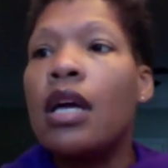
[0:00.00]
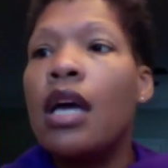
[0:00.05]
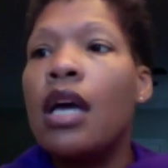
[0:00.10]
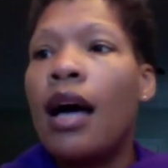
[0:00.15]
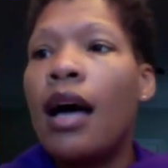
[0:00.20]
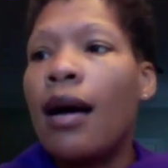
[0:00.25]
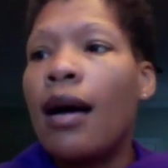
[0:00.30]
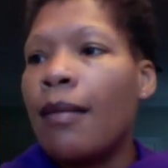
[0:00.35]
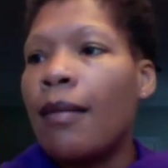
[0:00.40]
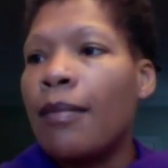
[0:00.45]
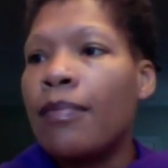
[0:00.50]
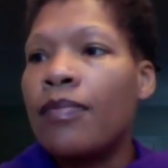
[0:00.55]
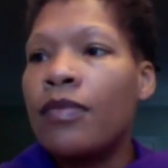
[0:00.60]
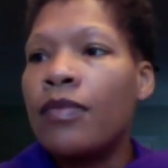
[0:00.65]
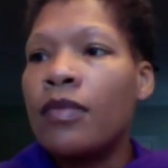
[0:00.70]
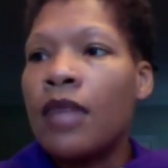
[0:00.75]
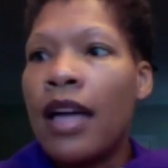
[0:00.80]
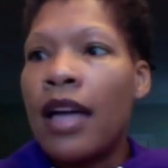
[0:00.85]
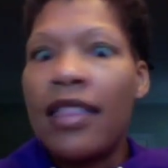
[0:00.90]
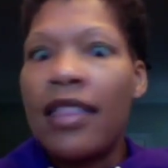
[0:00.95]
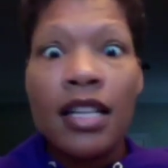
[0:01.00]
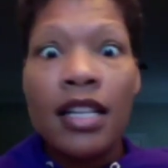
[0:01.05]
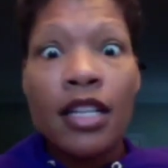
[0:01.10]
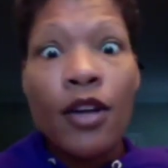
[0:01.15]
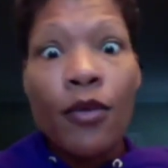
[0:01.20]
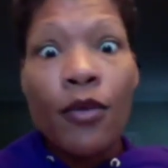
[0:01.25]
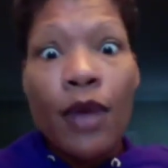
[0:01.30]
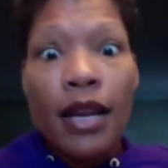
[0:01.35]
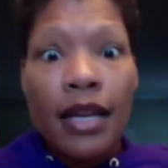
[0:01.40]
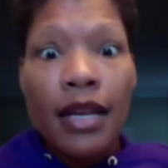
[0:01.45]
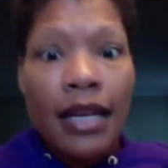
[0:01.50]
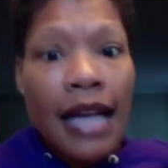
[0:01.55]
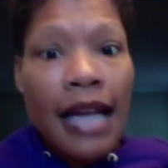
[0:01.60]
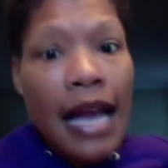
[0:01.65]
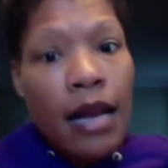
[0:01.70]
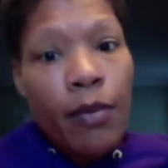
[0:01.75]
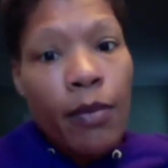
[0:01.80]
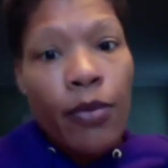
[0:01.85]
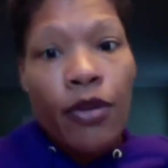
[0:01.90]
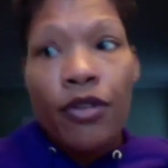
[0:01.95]
I think they're ready to kind
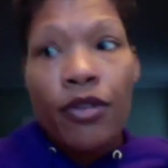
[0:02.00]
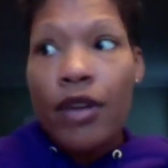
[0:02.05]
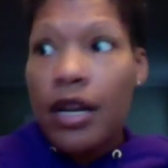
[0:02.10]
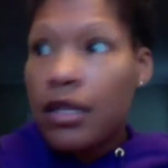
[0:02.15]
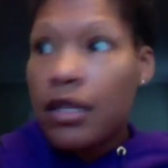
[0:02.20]
of progress,